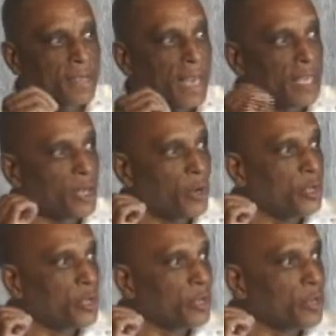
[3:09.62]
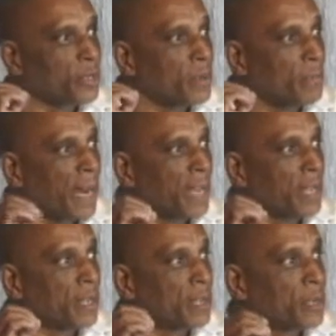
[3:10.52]
I nurture
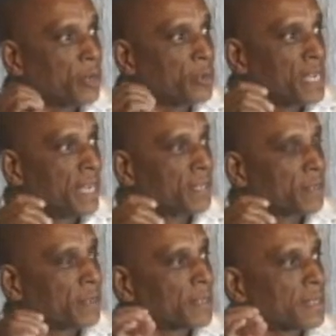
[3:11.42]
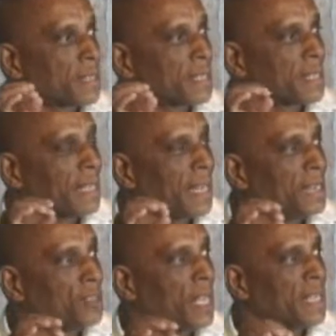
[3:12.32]
my Creator
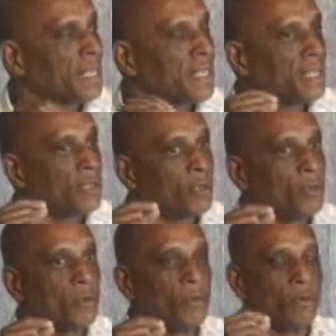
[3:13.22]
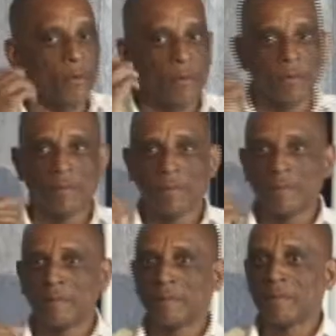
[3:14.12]
and take it into
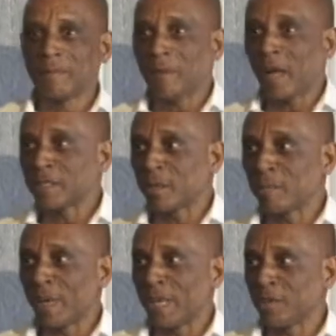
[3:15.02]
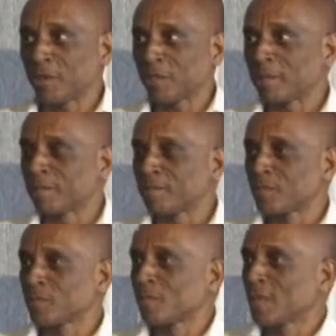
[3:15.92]
contemplation.
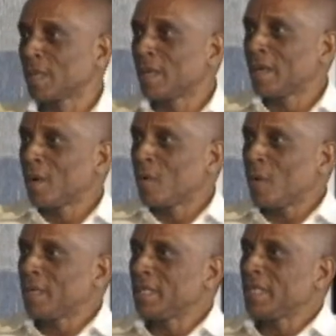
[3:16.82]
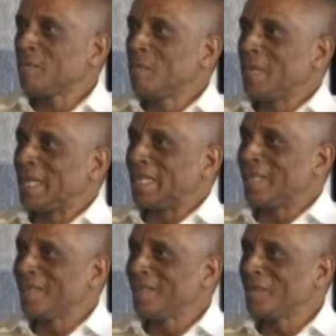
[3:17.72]
What does it
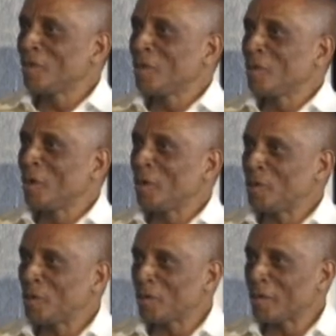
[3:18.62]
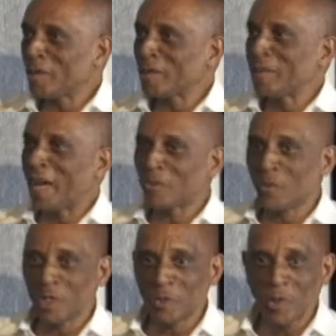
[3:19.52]
mean to nurture
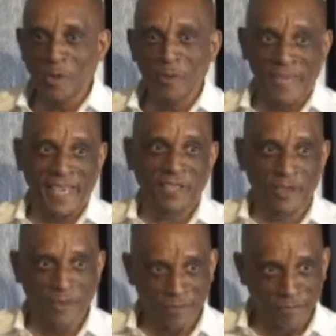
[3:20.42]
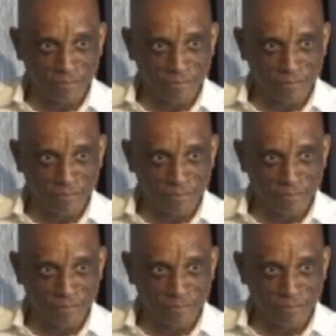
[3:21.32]
that which will create you?